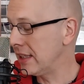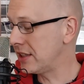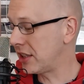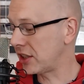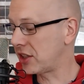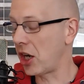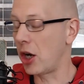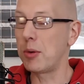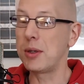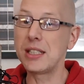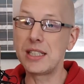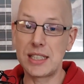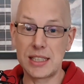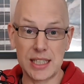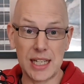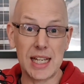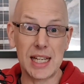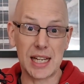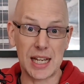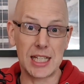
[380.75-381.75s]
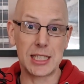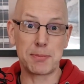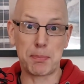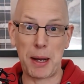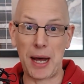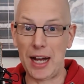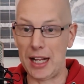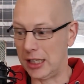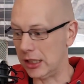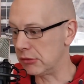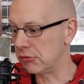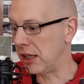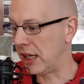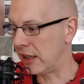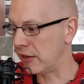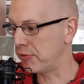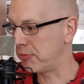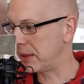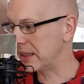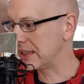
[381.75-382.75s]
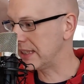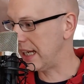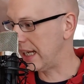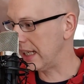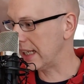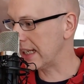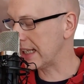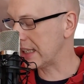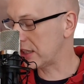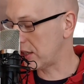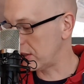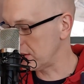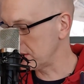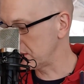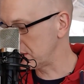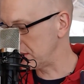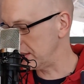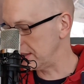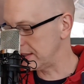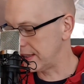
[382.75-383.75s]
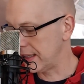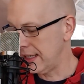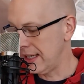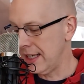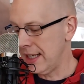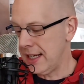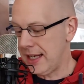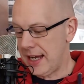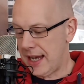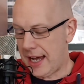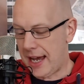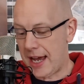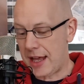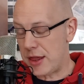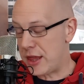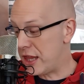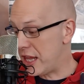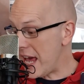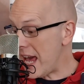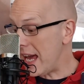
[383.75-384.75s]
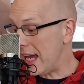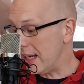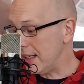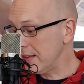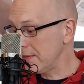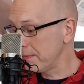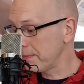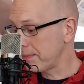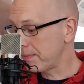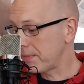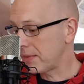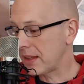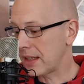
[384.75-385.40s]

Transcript: to go and see his pal Ralph McTell in concert. And then,